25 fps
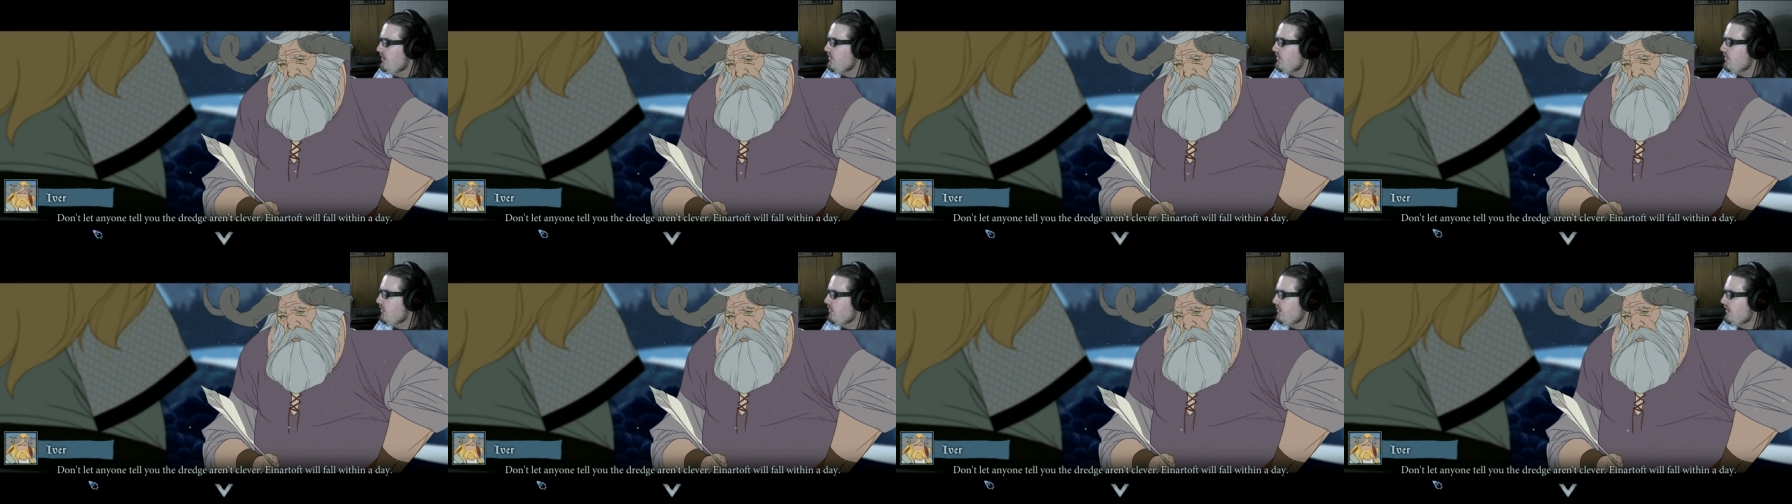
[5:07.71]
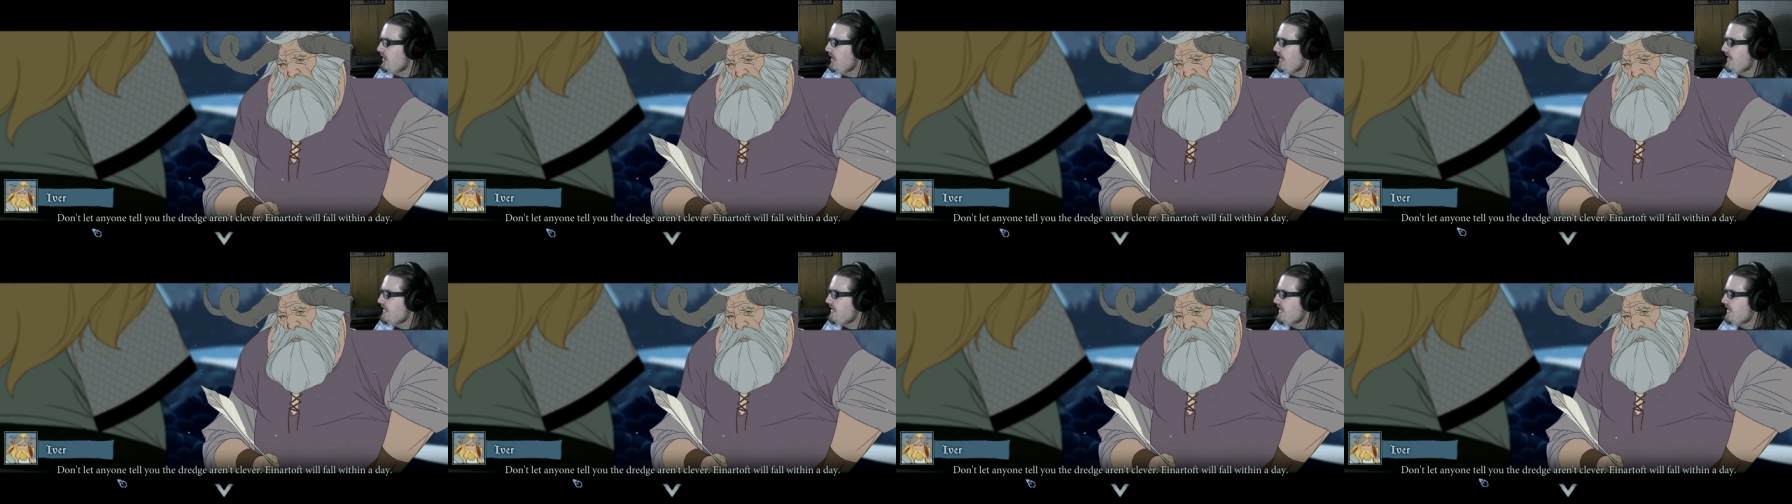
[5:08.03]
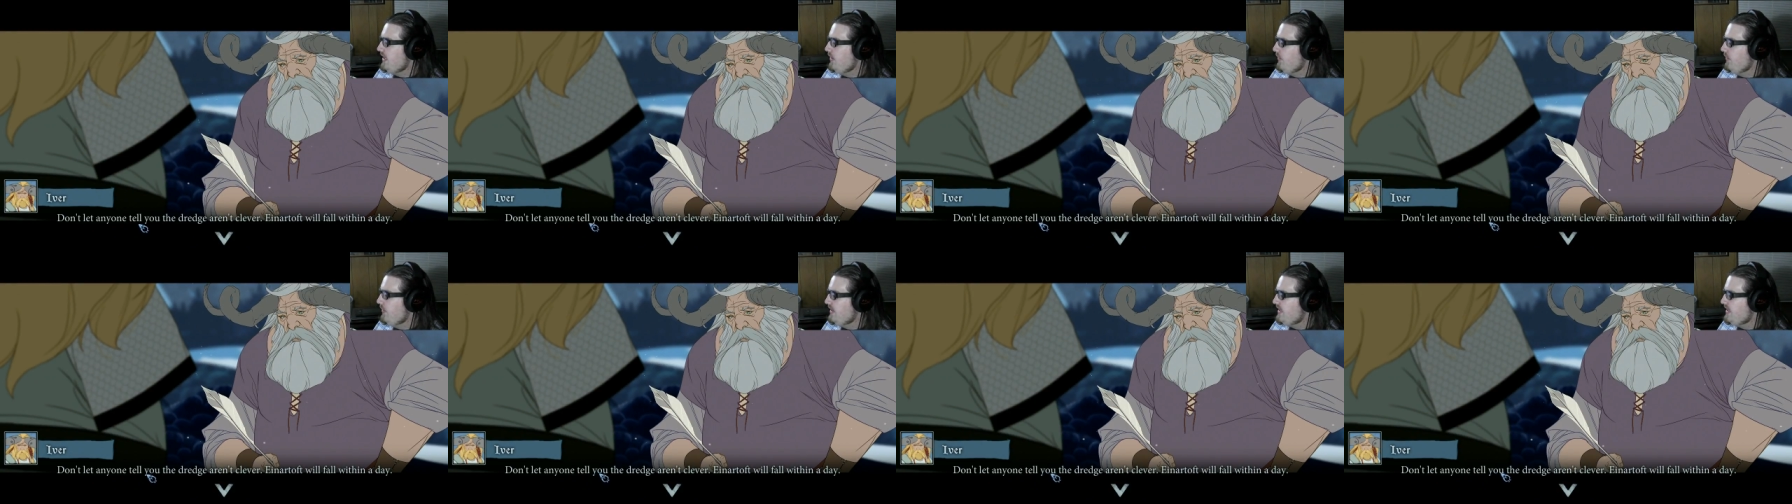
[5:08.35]
Don't let
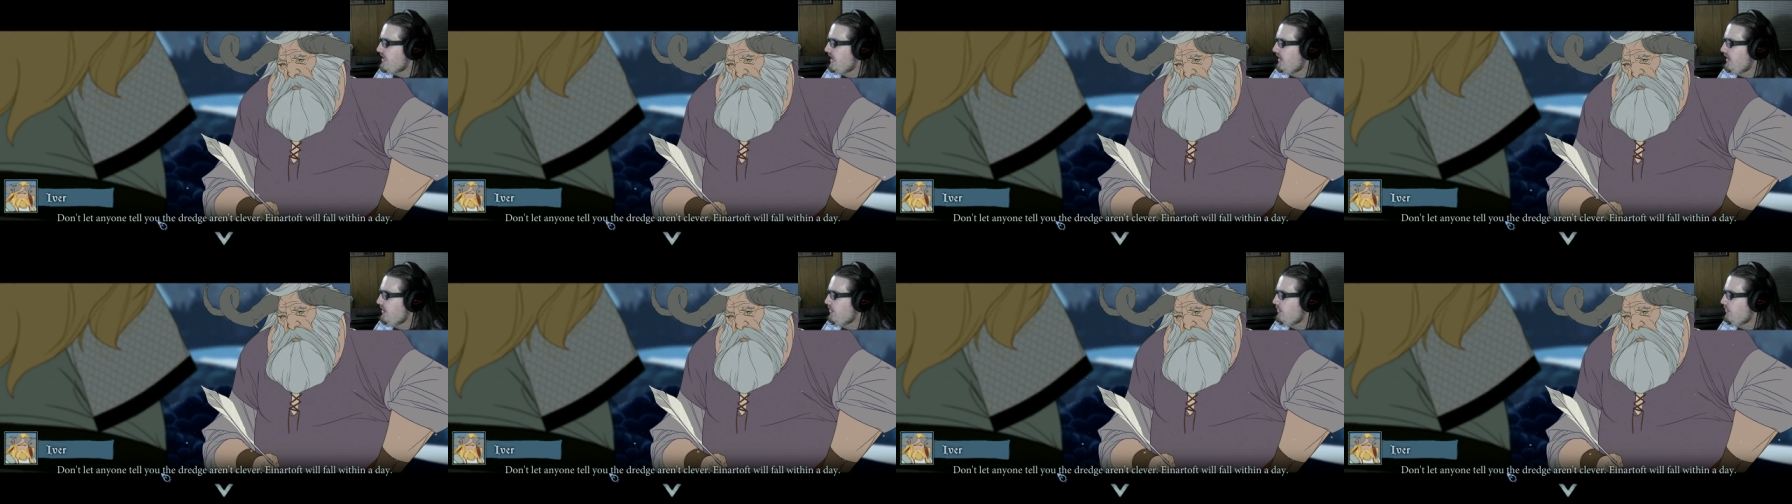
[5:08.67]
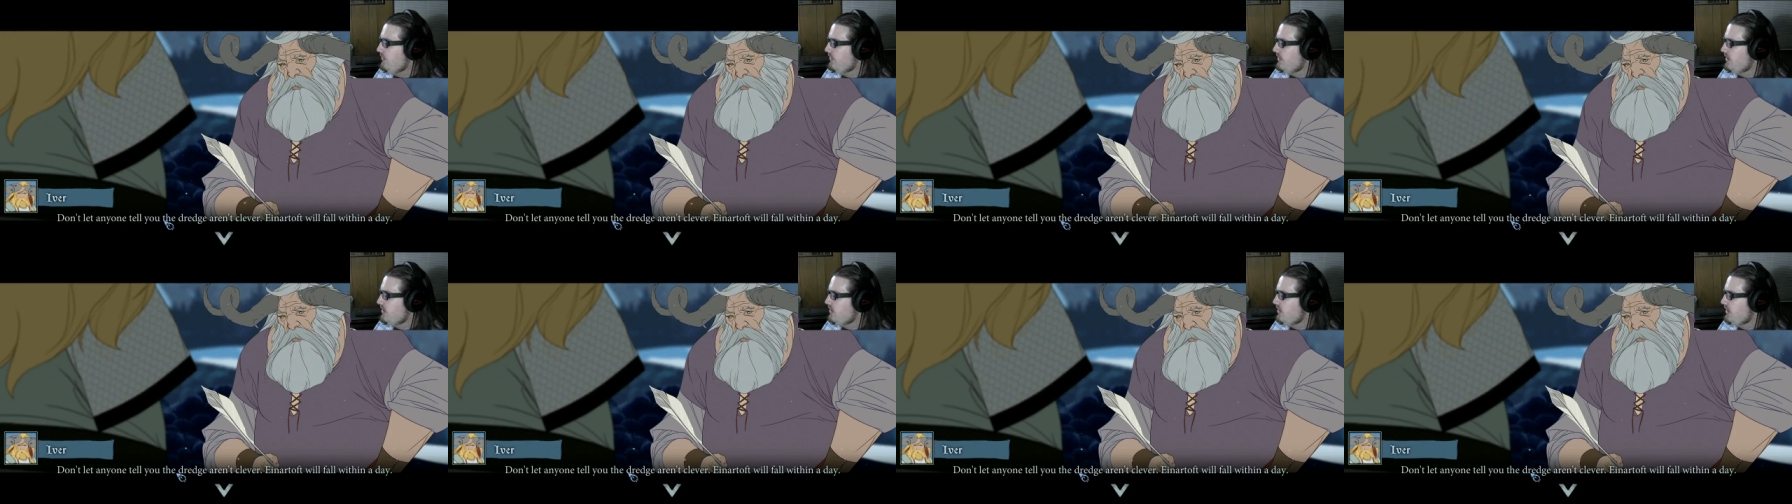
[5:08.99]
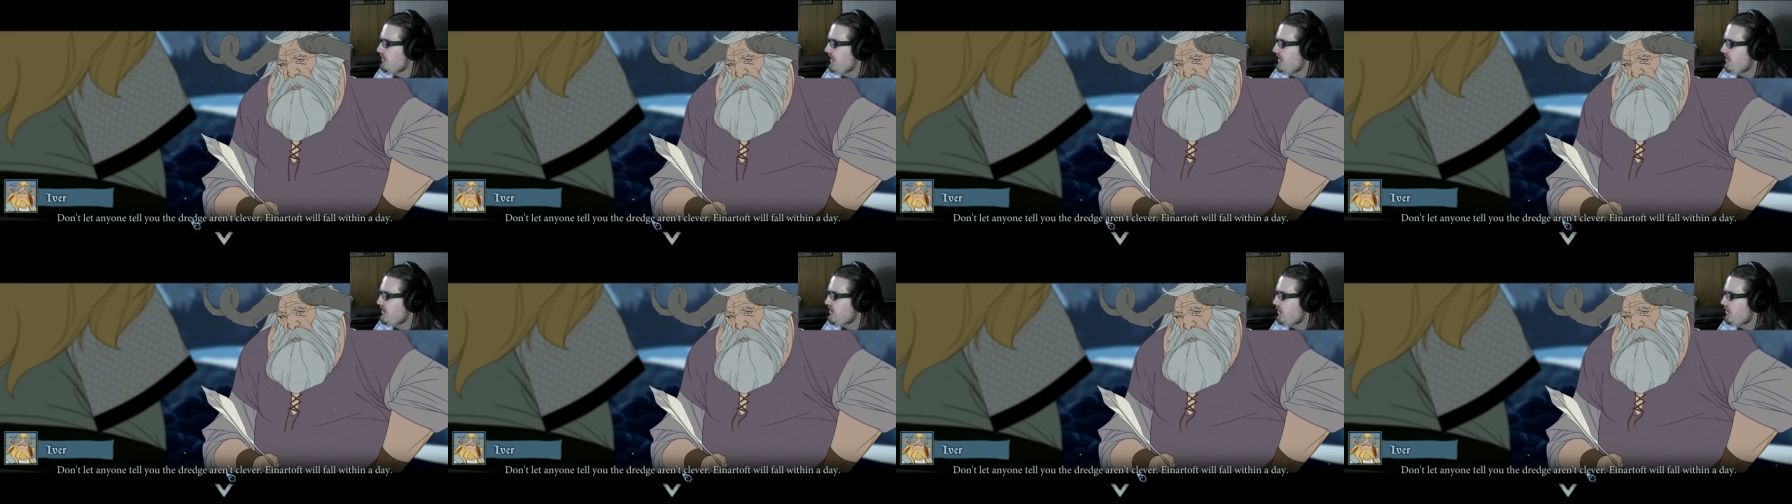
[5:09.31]
anyone tell you the
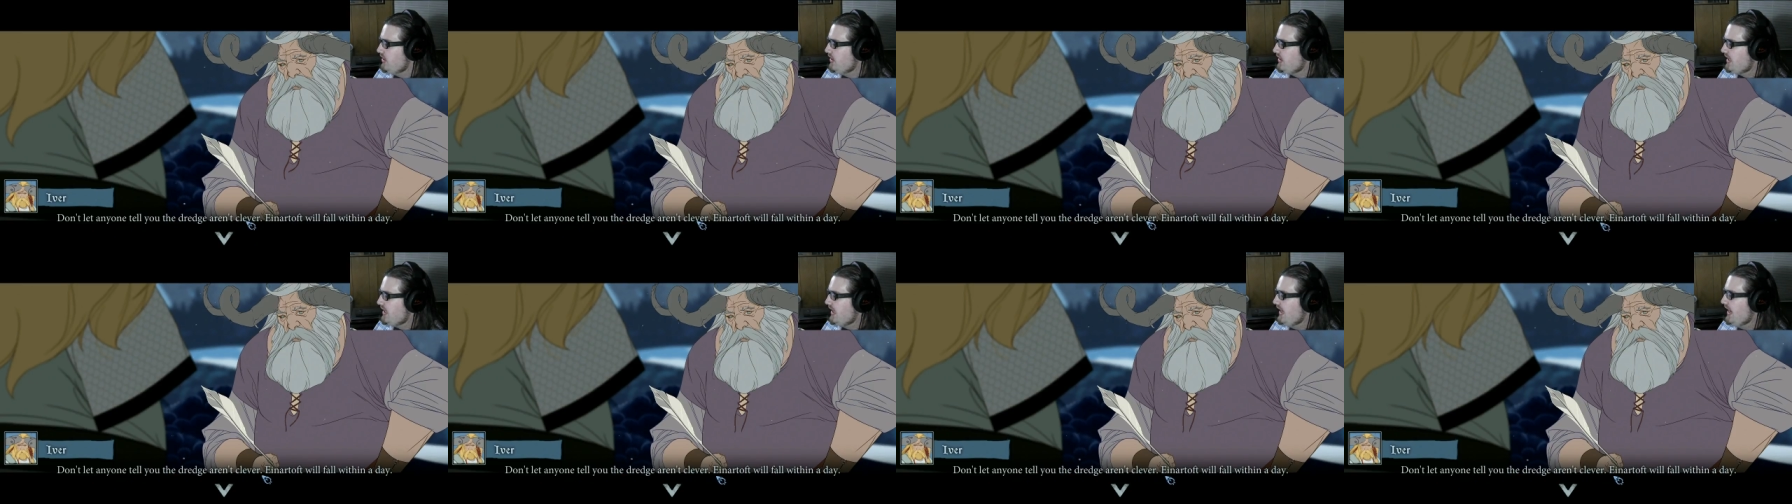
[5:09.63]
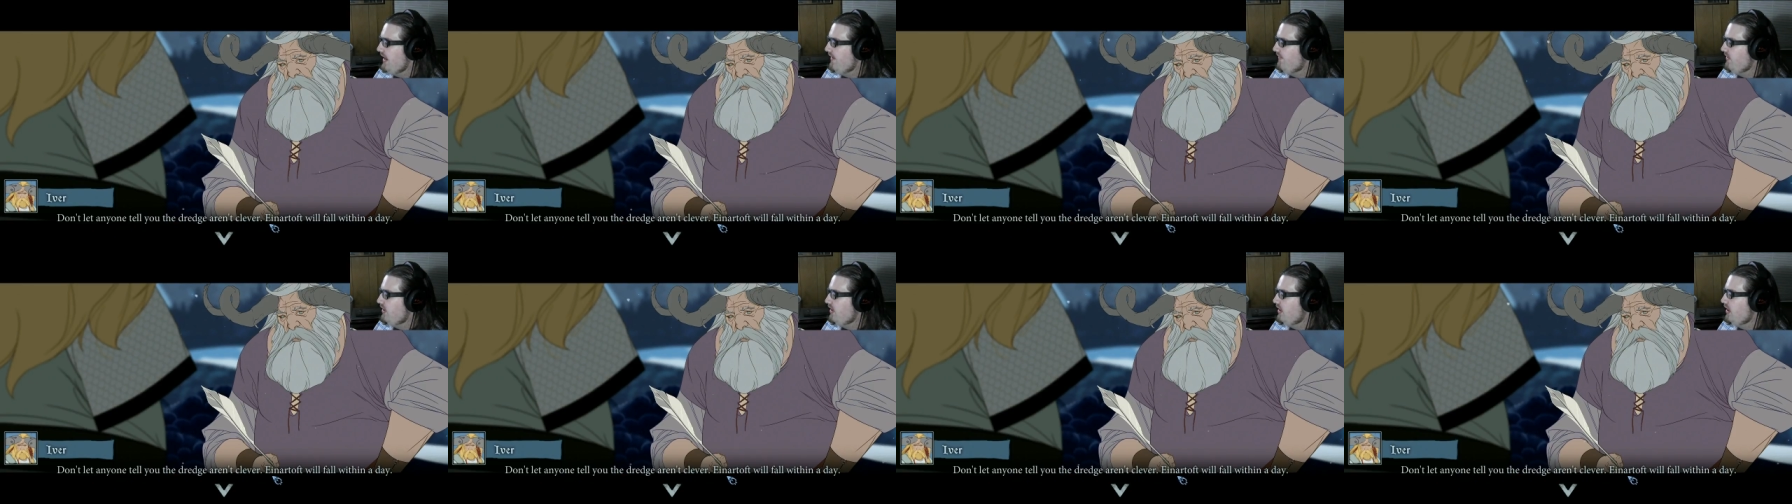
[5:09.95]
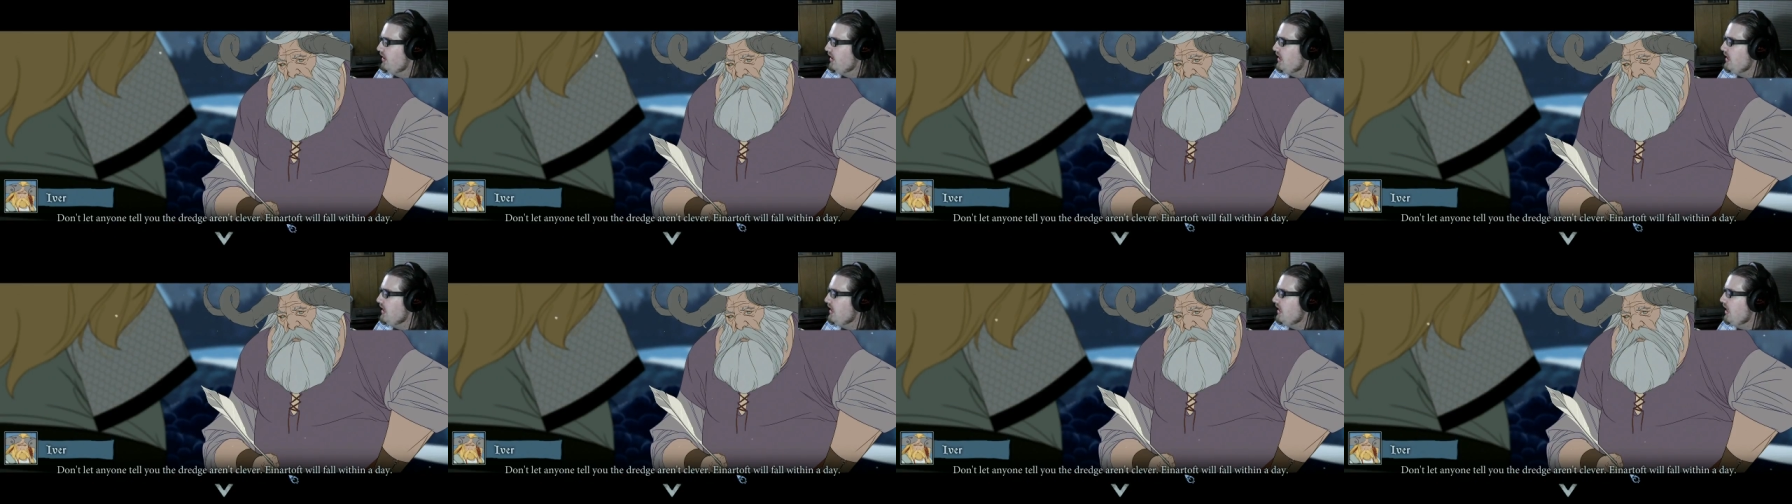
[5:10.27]
dredge aren't
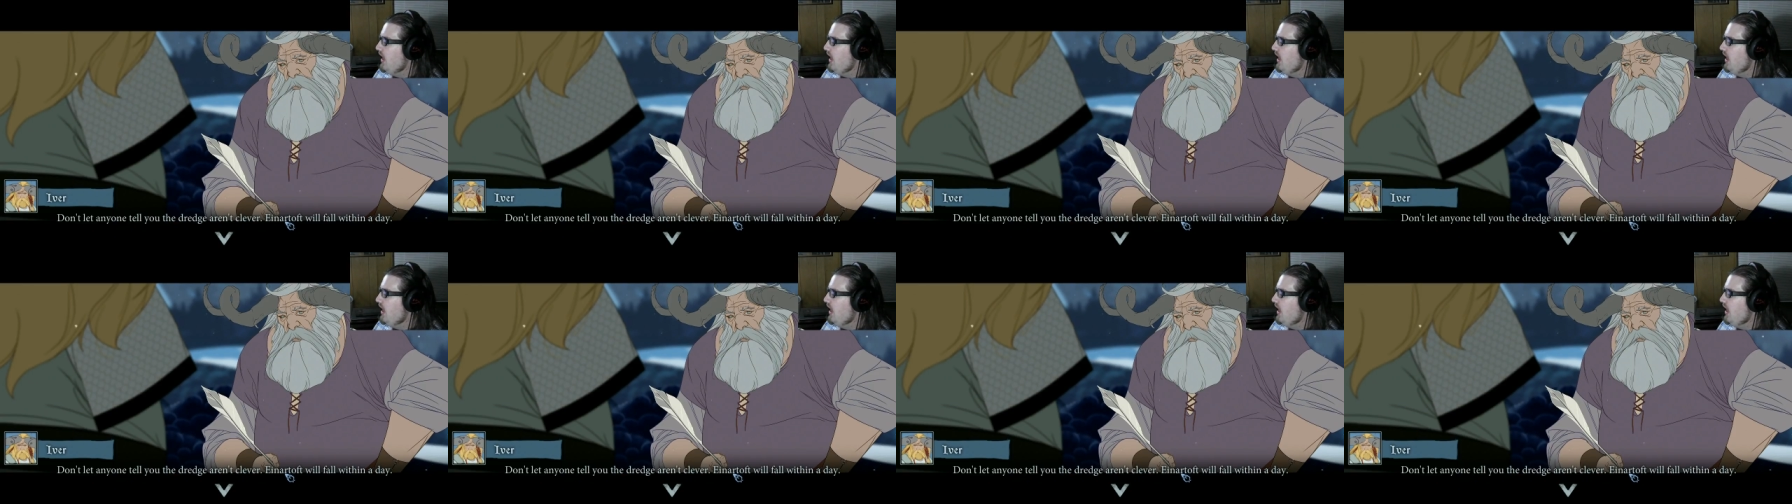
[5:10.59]
clever.